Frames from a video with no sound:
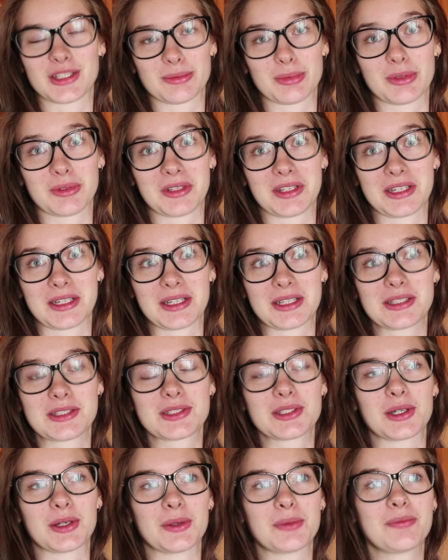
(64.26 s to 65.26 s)
just been really nice.
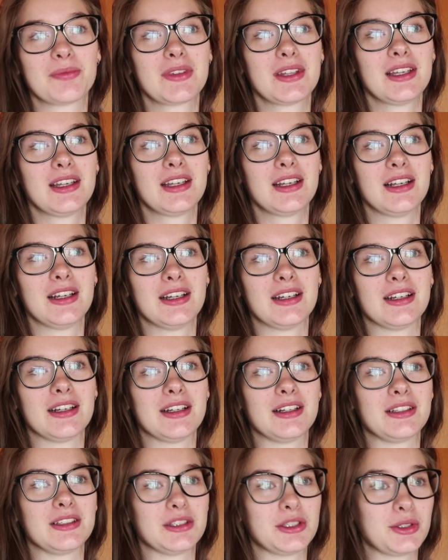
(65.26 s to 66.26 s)
So
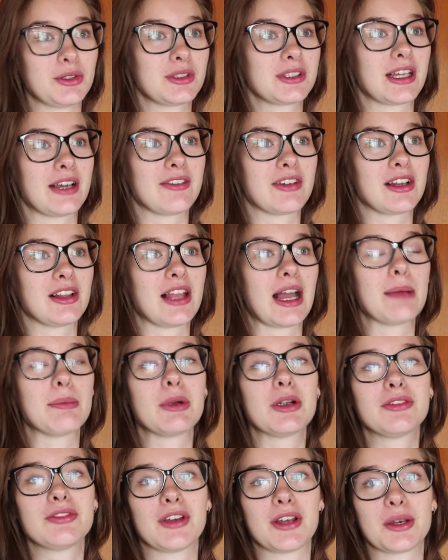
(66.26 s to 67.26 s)
Luke's having a lot
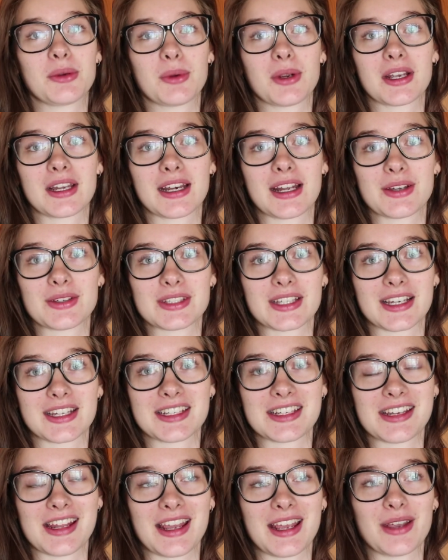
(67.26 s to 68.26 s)
more fun working
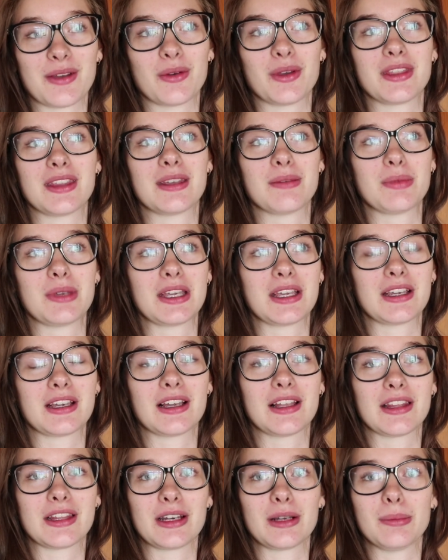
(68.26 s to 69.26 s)
outside today with it
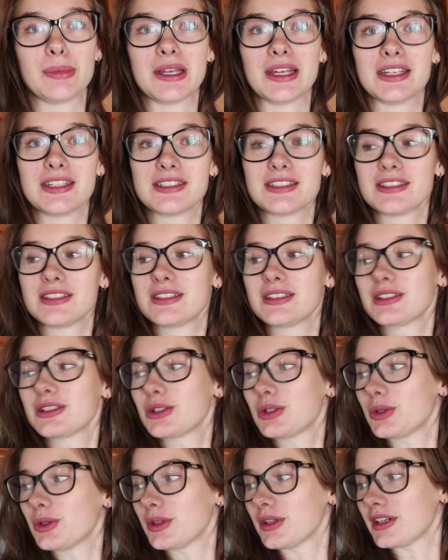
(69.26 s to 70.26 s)
being a little bit
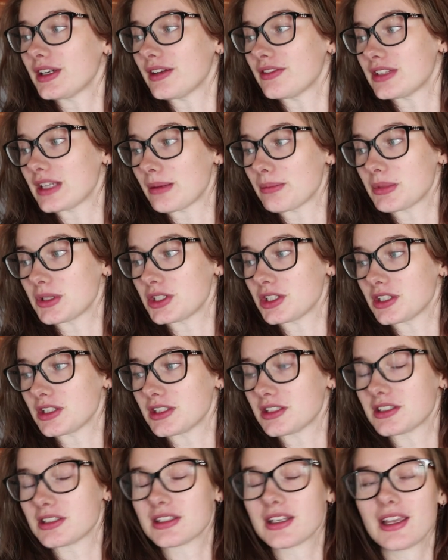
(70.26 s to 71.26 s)
cooler of
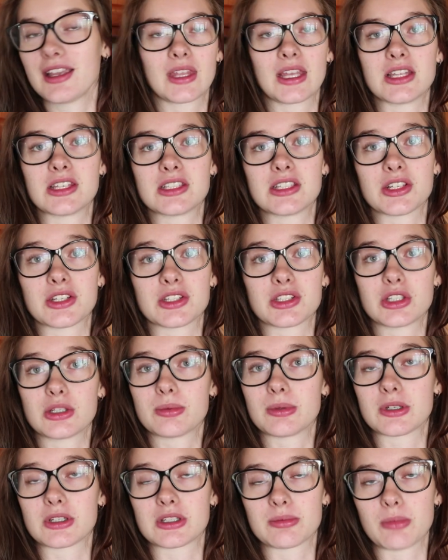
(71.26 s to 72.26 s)
temperatures. It's still
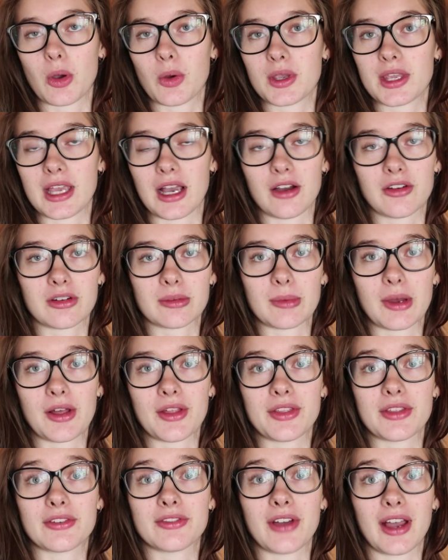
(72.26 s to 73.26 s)
super smoky out from
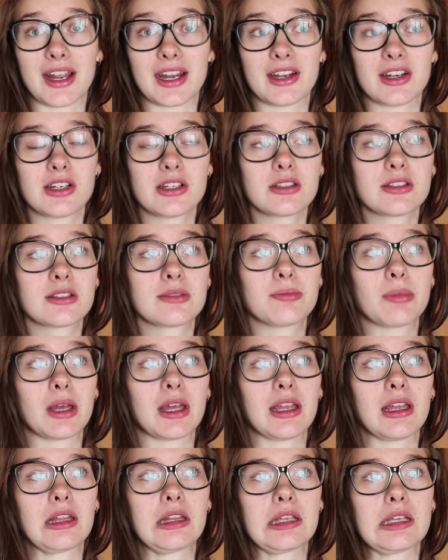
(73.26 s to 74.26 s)
all of the fires,
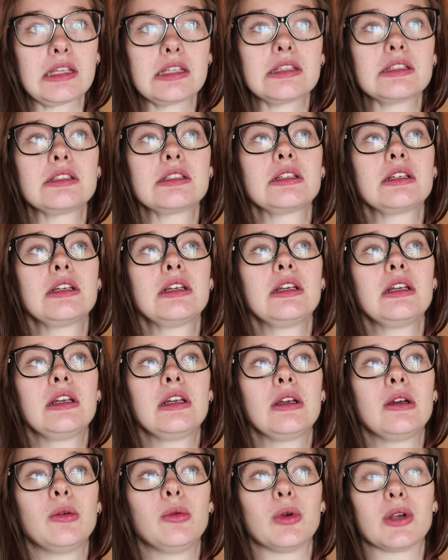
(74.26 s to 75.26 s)
but at least
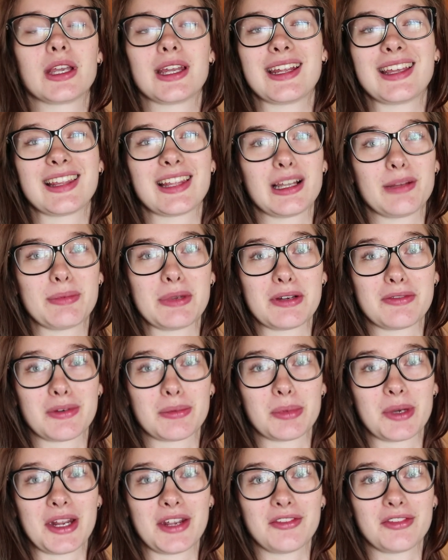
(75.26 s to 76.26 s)
we're getting a little bit of a
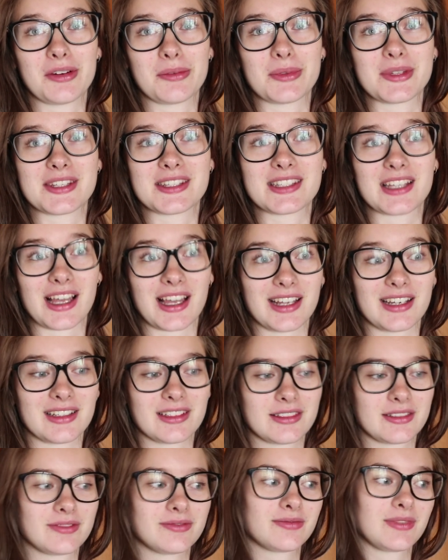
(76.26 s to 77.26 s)
break from the sun.
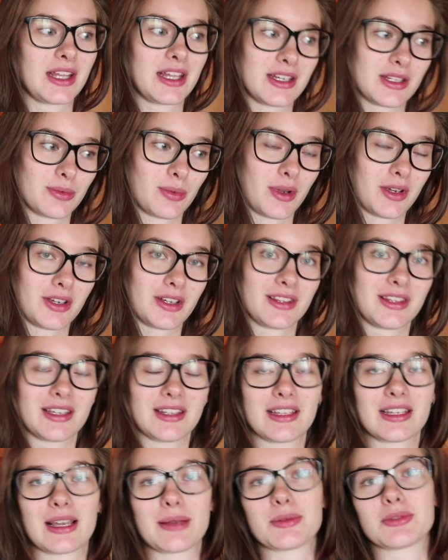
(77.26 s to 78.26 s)
That is one good
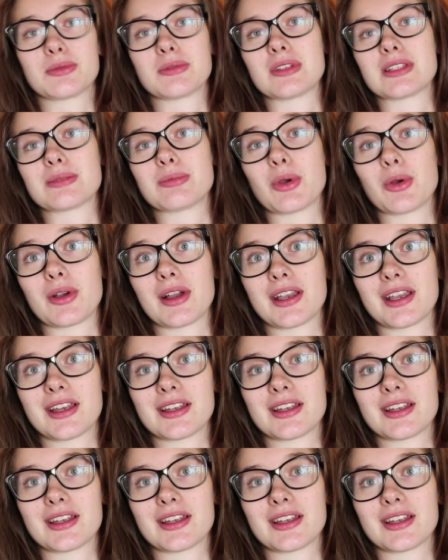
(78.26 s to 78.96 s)
thing that comes from the smoke, I